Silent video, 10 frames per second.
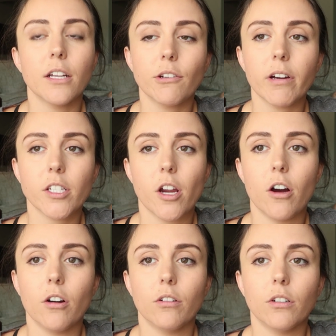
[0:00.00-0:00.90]
As you guys
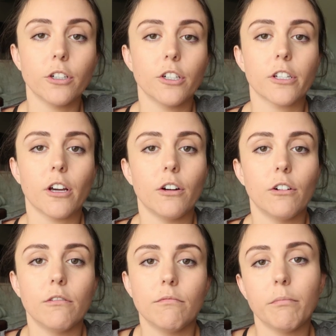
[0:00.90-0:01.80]
know, 2 years
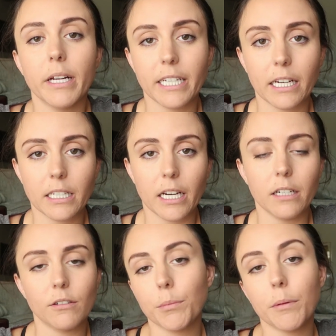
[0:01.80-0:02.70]
ago, my dad
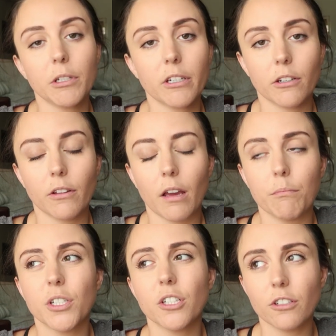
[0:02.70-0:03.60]
died, or maybe you didn't know that,
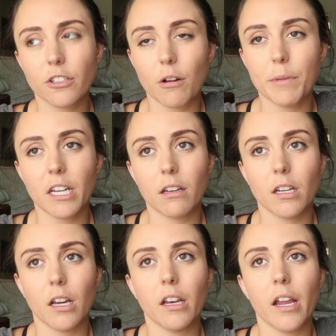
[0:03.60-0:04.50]
but 2 years ago, my dad
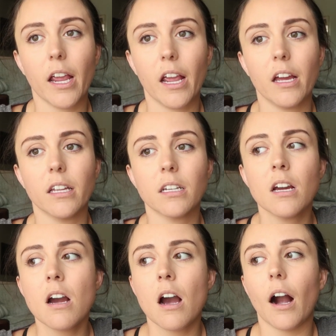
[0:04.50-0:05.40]
died, and
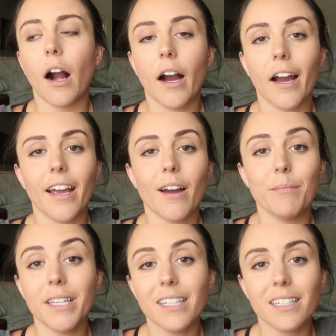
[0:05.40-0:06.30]
I
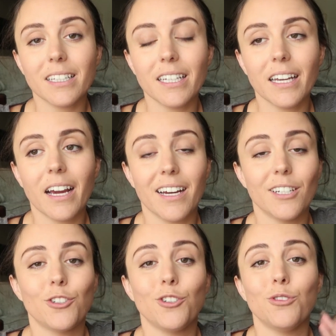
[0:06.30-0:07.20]
immediately
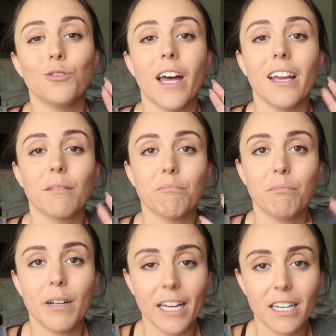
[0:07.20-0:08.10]
had to like
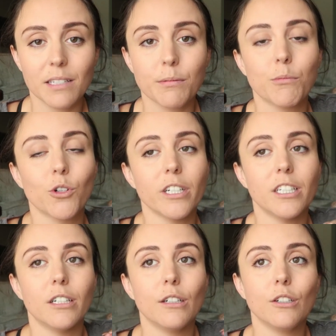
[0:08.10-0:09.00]
plan his
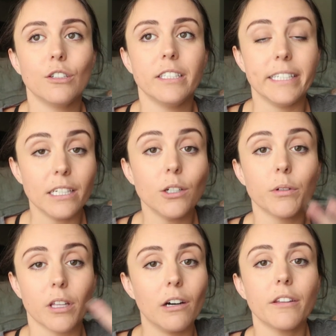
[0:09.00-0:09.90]
memorial, deal
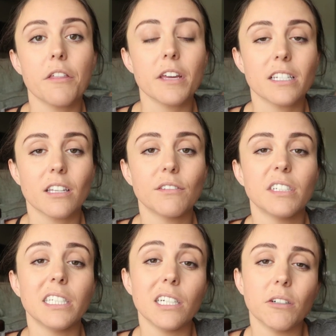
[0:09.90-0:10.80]
with all the things that you have
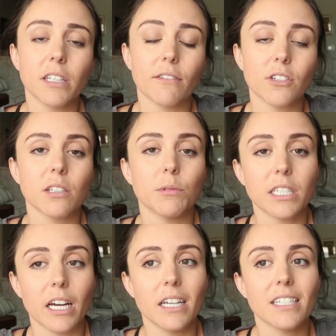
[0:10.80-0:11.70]
to deal with after someone
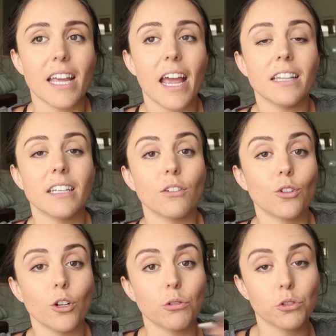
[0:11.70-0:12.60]
dies, and
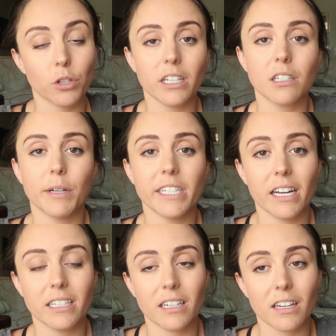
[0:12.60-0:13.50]
then go straight into my
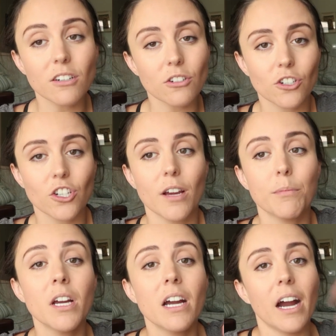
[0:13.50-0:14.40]
dietetic internship.
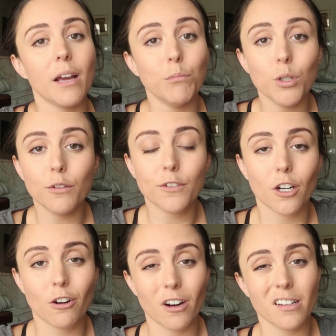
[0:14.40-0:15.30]
I moved
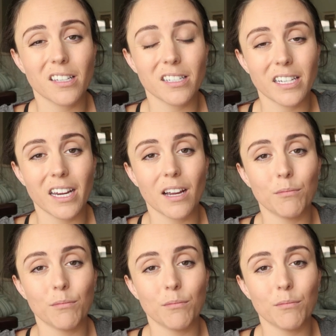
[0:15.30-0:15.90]
across the state.